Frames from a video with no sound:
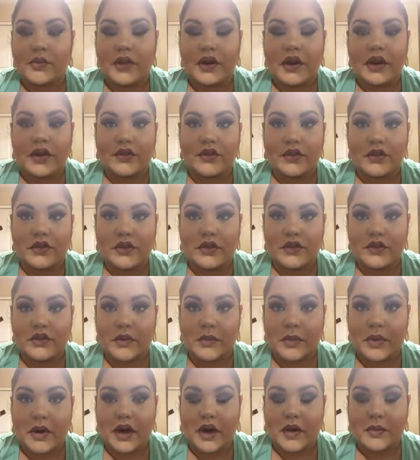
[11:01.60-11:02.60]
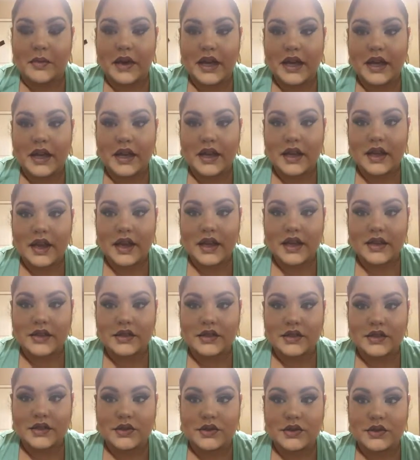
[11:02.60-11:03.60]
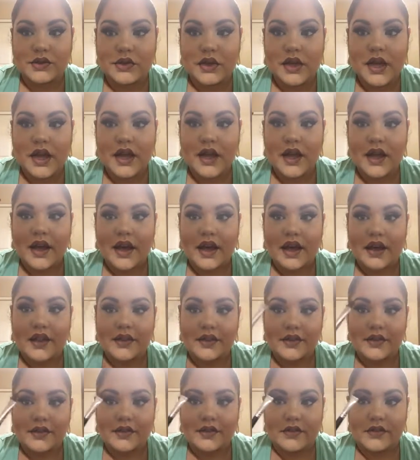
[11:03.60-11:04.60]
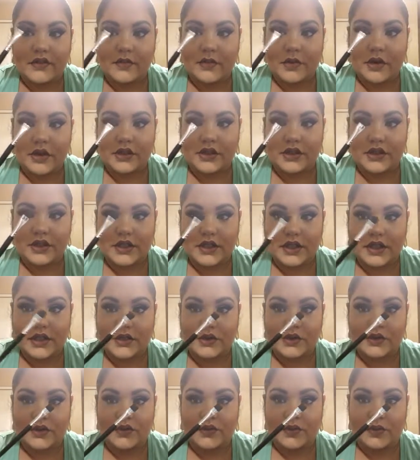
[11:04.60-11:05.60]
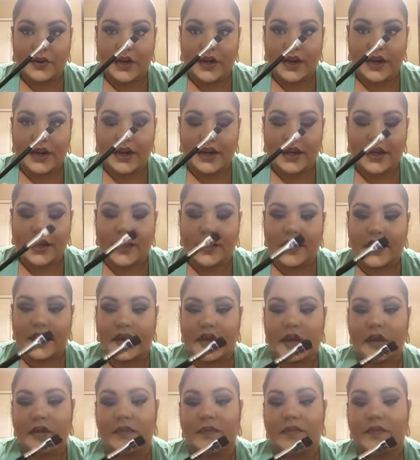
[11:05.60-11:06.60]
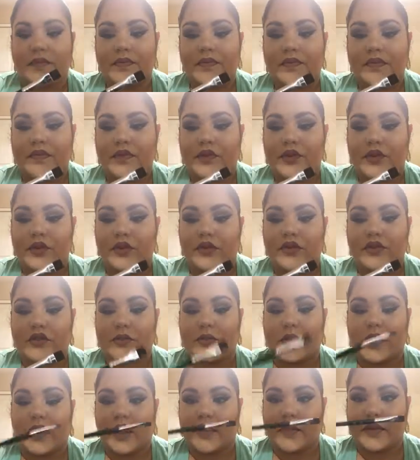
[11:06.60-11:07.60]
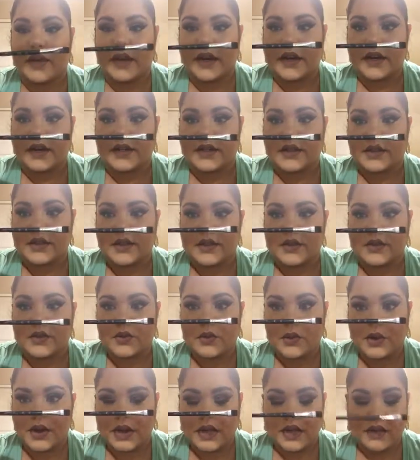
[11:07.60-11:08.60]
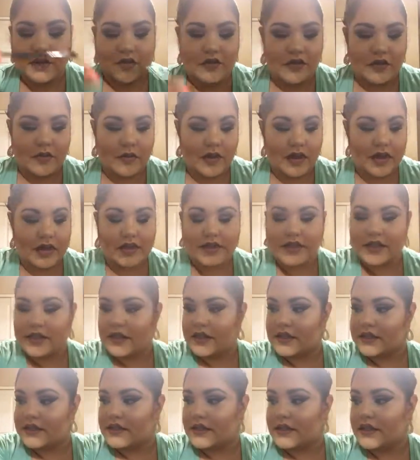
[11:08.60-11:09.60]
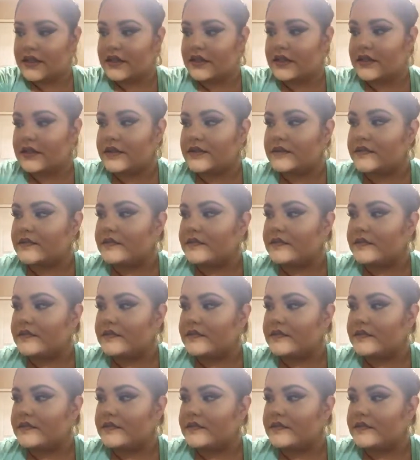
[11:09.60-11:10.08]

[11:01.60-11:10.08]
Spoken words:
but I do use the pomade a lot too. And this is the brush that I use when I use the pomade, and it's the 20 from Anastasia.